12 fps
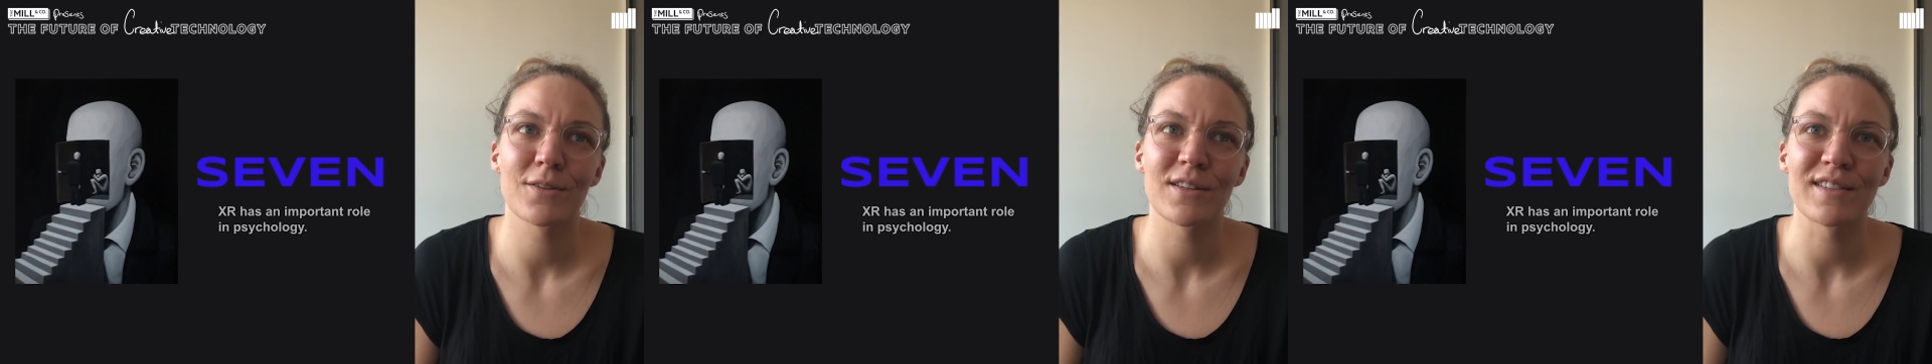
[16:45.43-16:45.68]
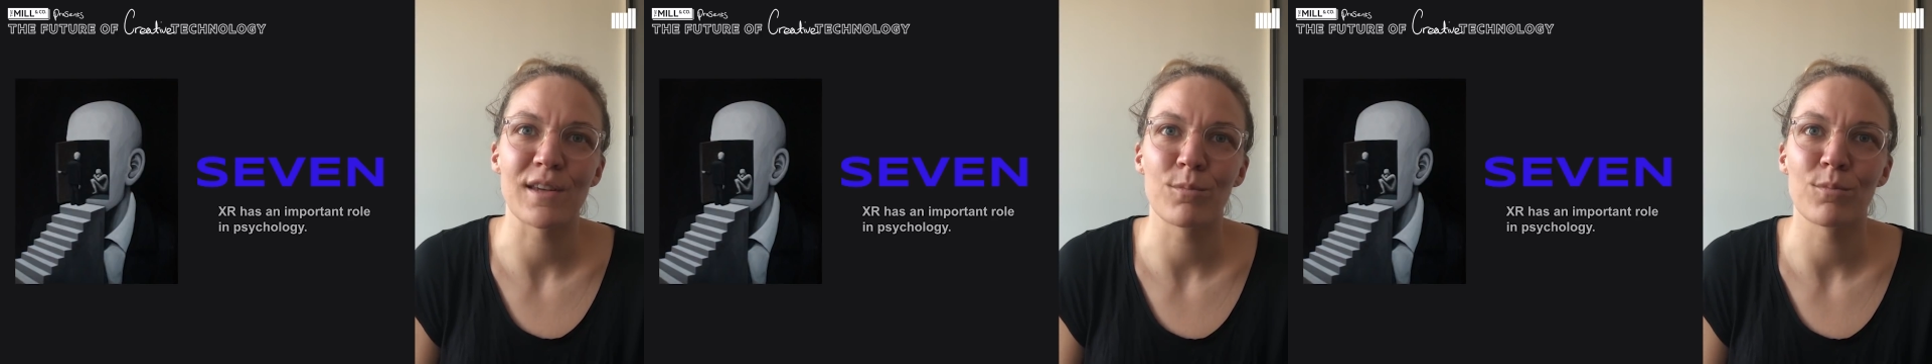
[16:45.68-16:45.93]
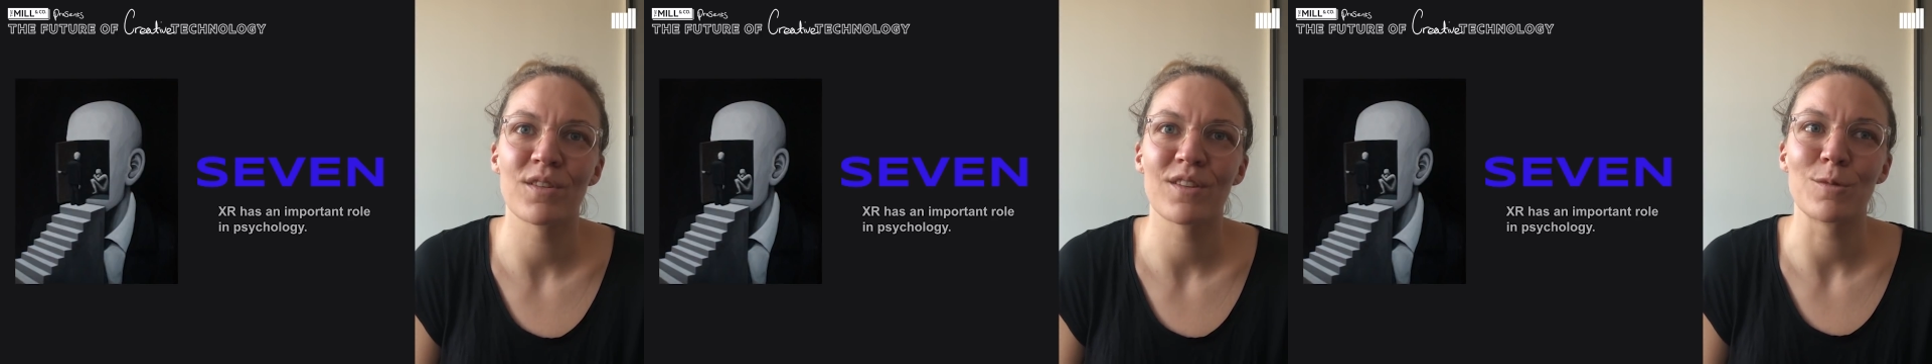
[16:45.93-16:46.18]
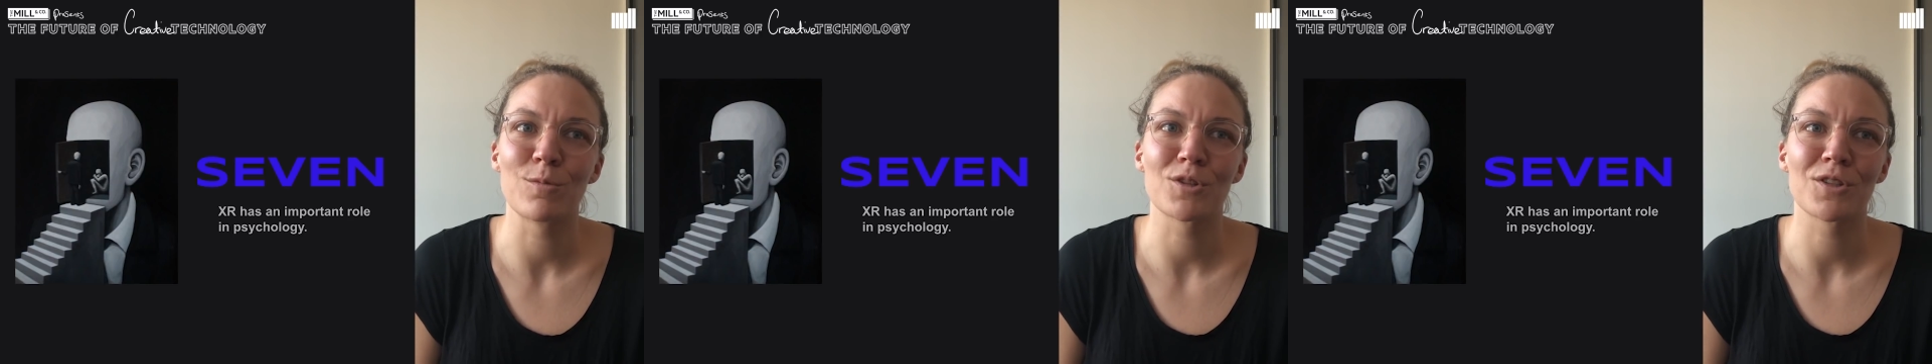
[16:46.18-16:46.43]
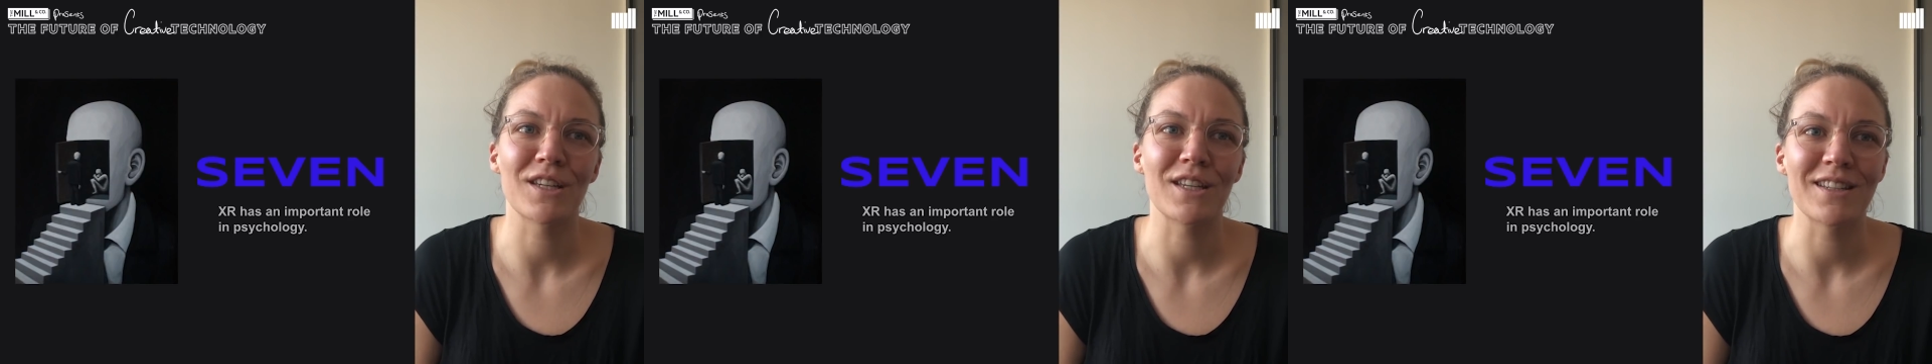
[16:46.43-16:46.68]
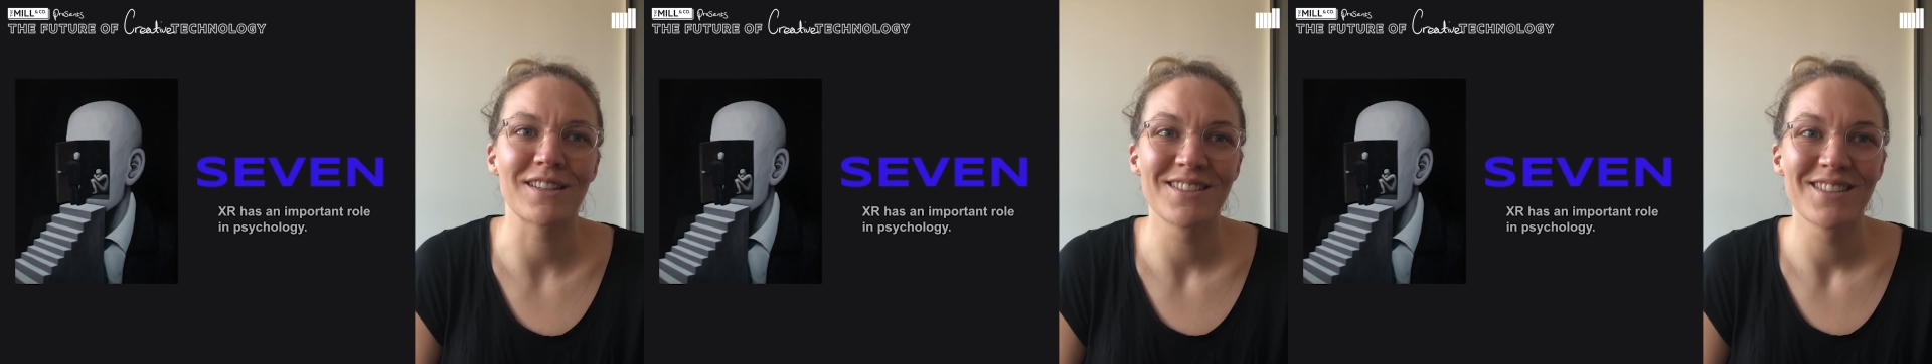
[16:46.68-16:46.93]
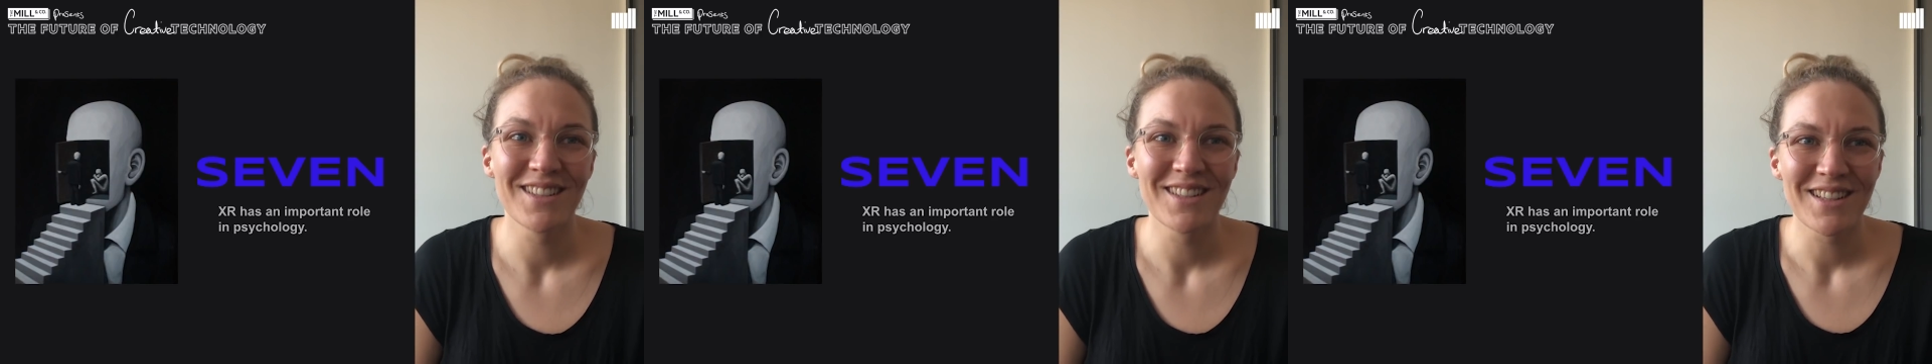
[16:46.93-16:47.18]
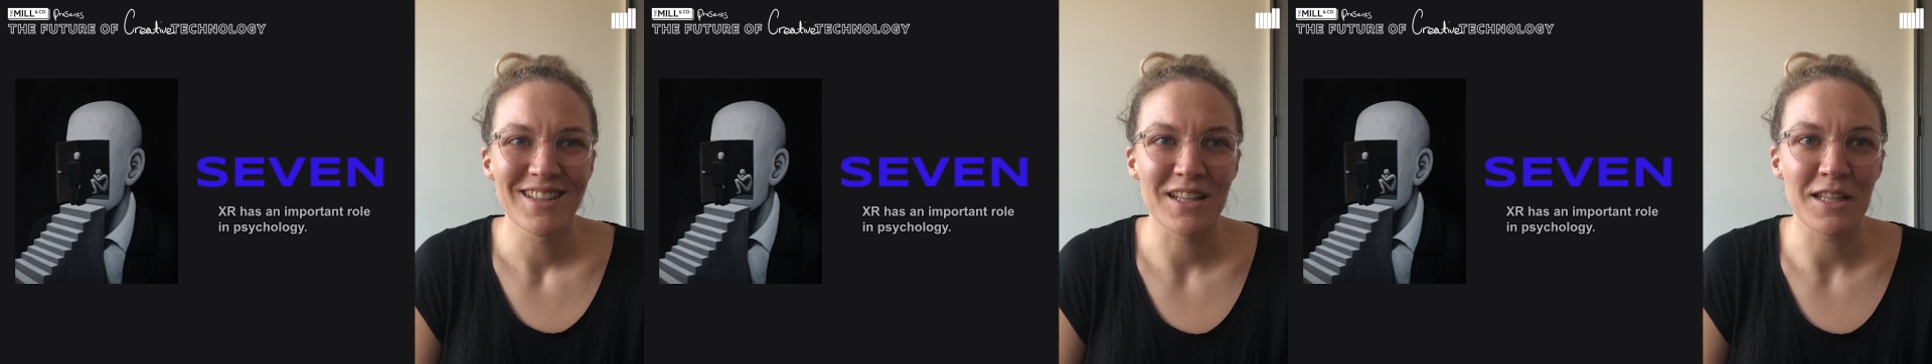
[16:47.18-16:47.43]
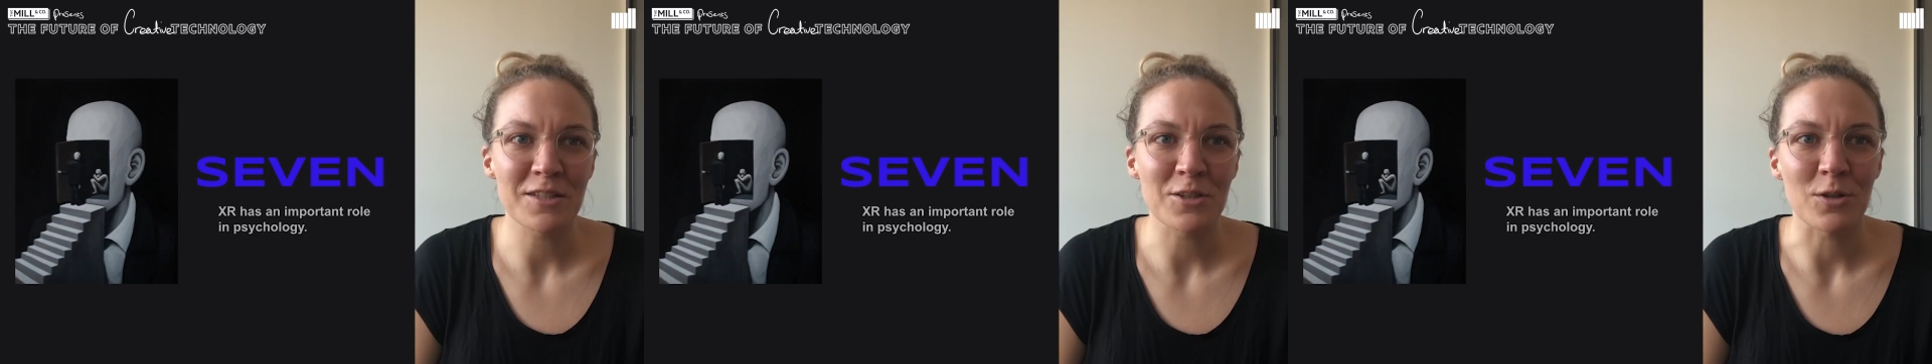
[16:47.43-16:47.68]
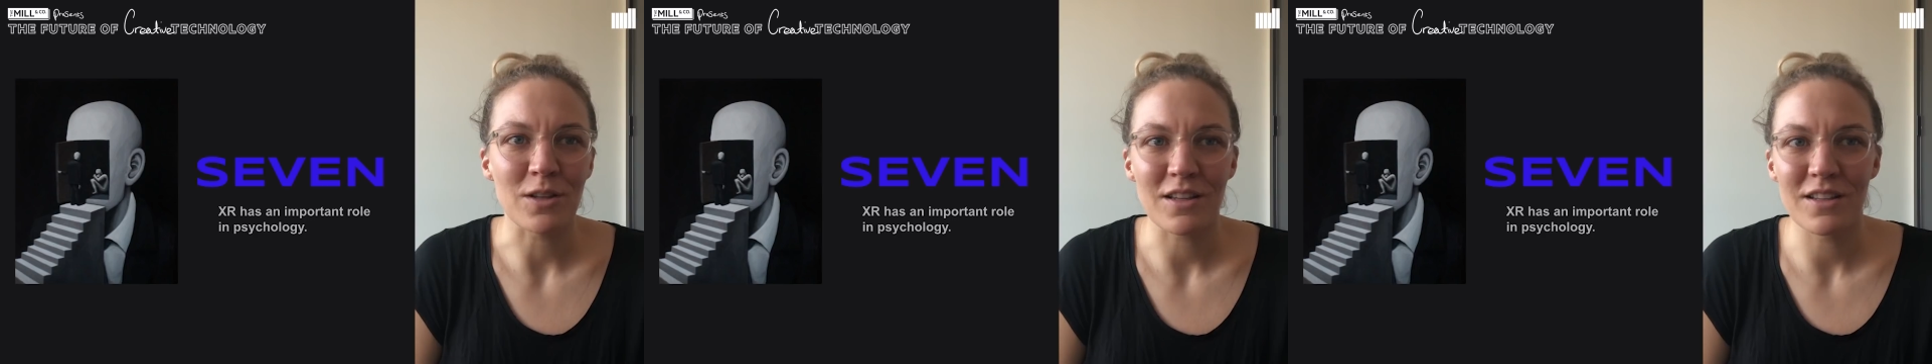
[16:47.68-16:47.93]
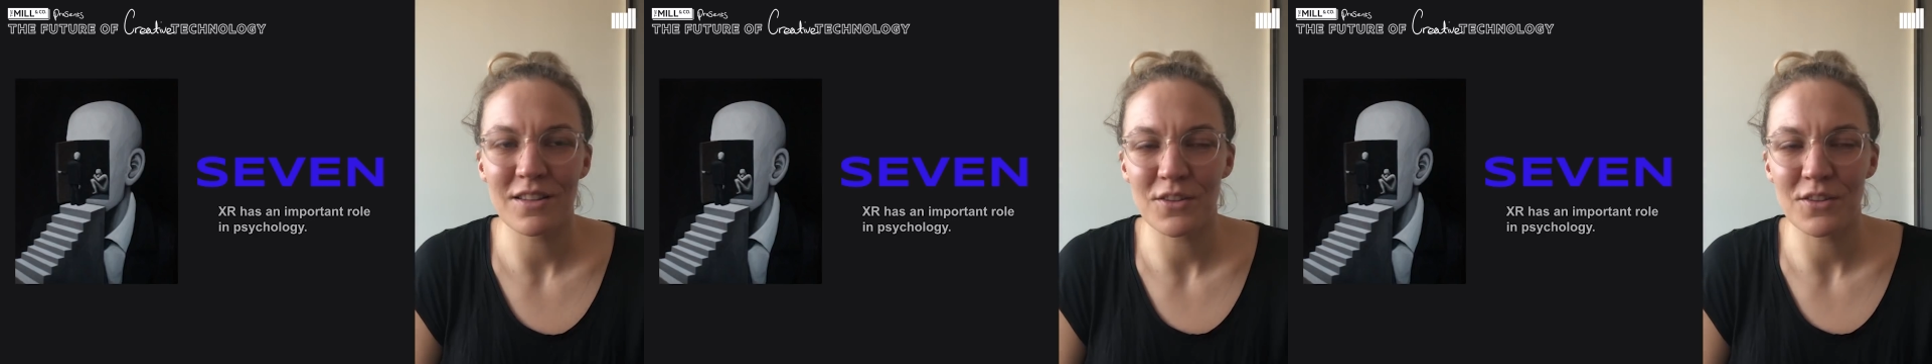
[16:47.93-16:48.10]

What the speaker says: this empathy machine, let's call it.